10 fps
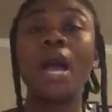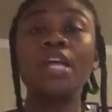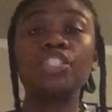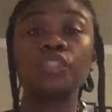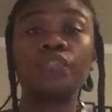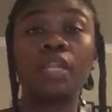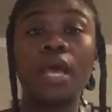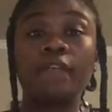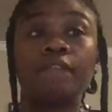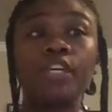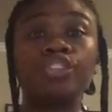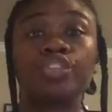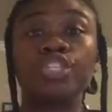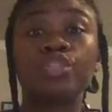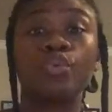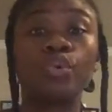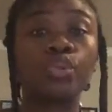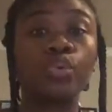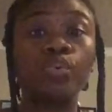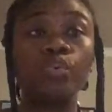I just feel like Phaedra is
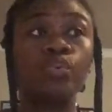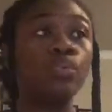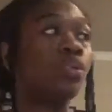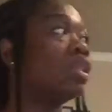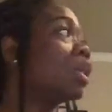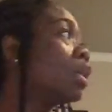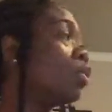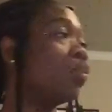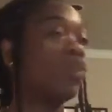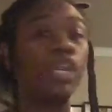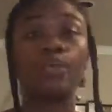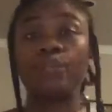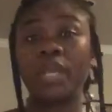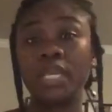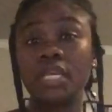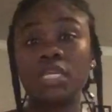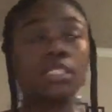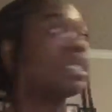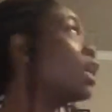going through when it rains,